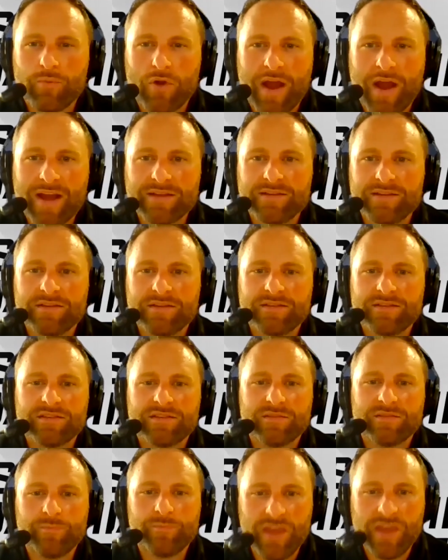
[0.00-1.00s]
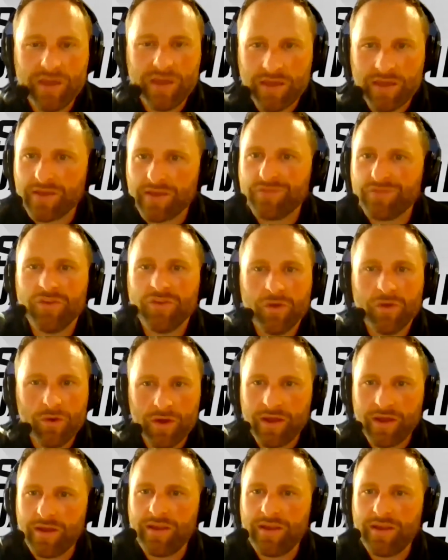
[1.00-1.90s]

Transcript: practice, speak yeah. it, do it.